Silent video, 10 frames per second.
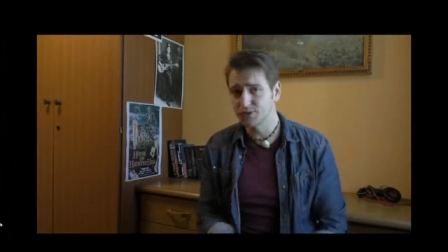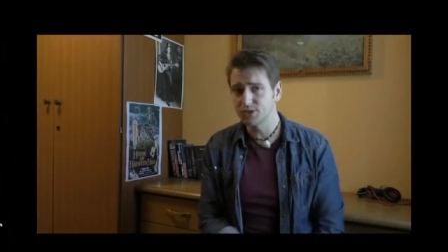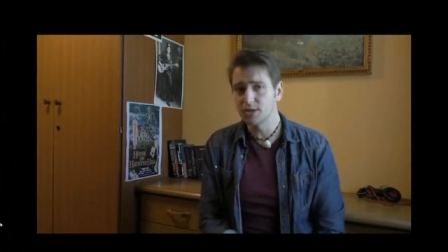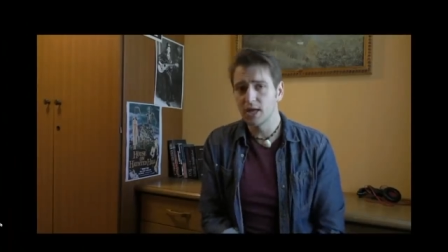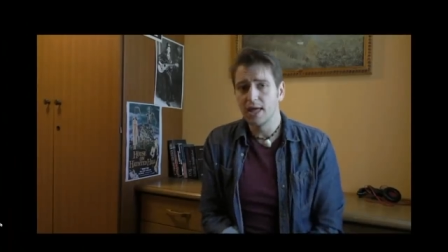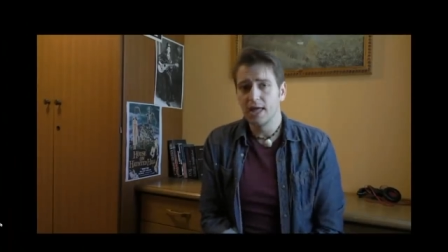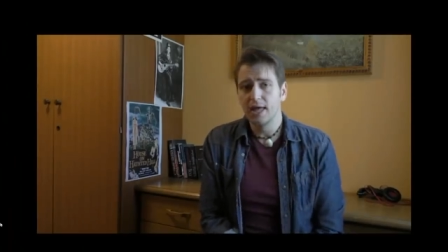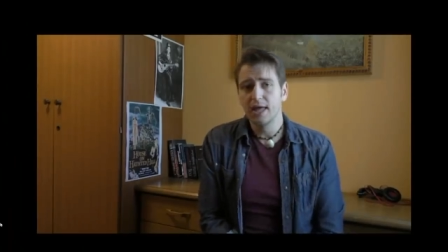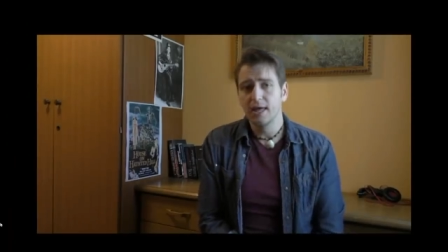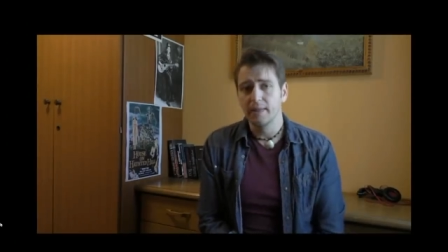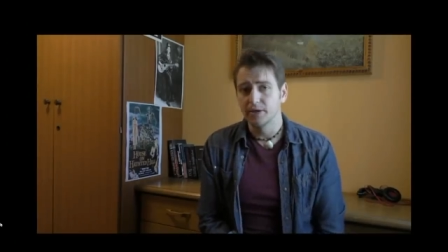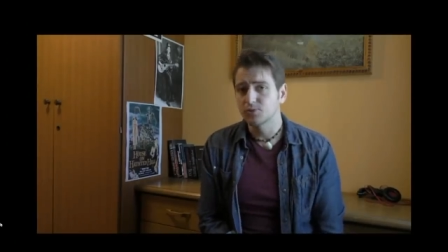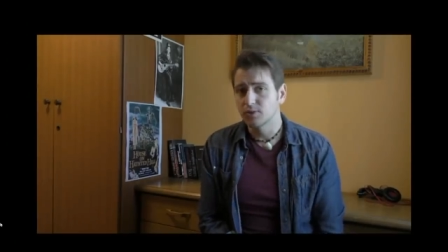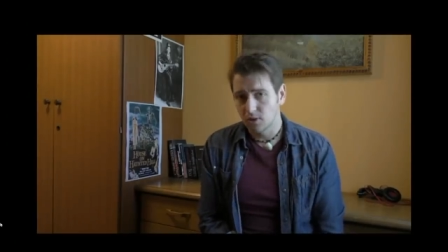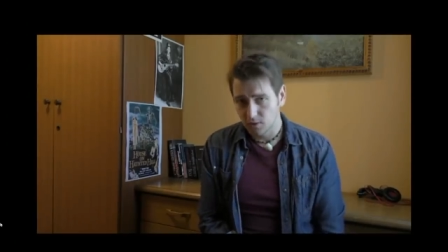looking at the camera,
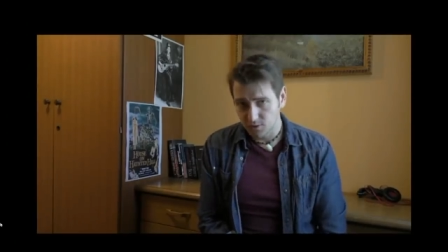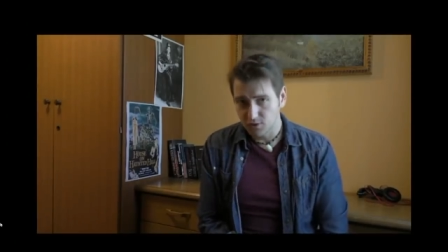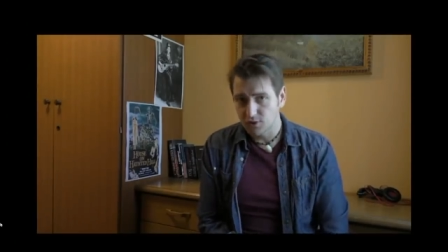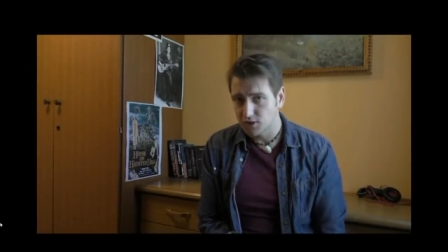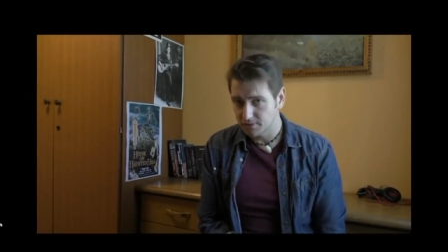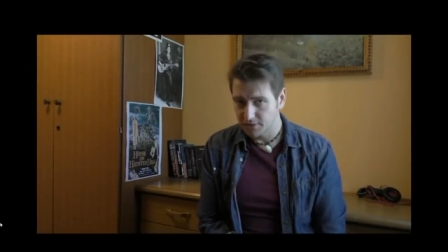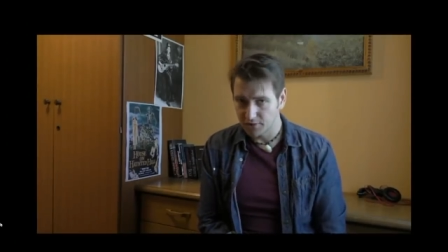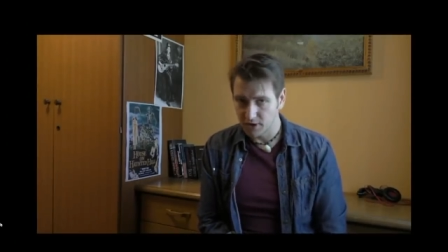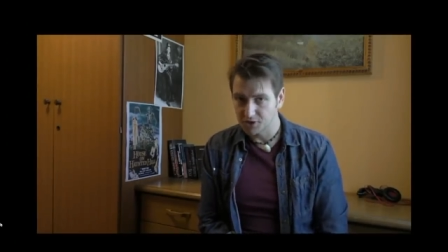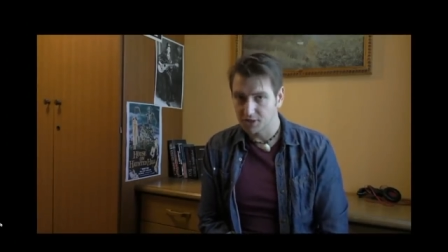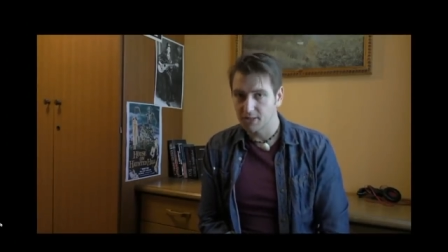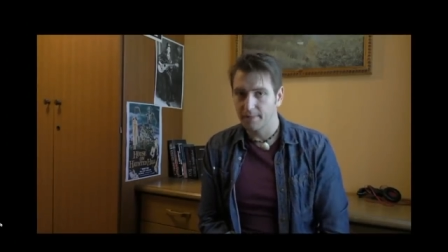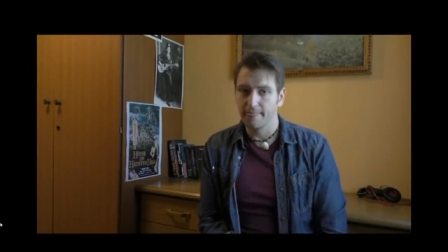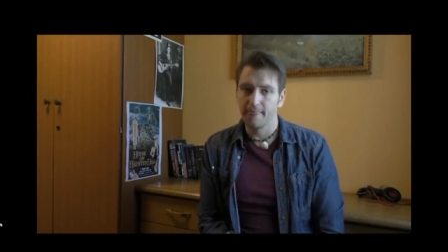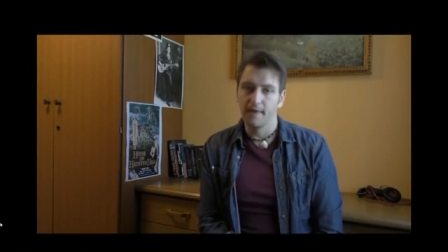just simply describing things
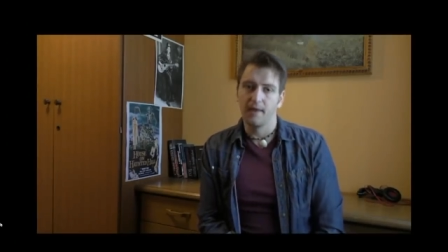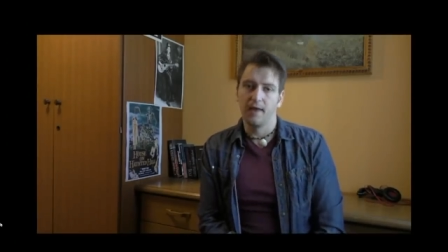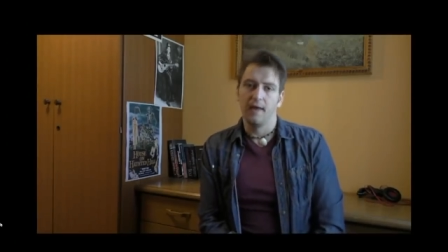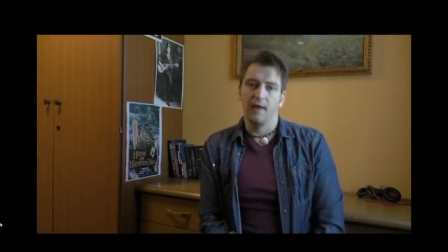about his